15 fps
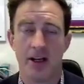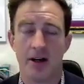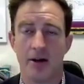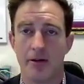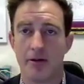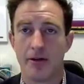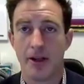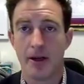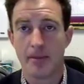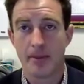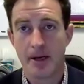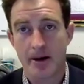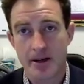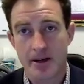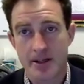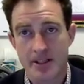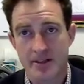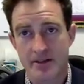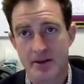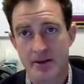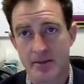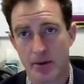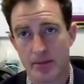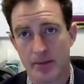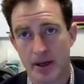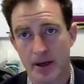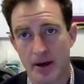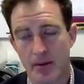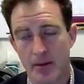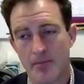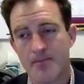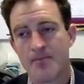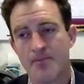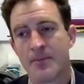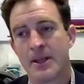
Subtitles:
and of the appearance of the bone marrow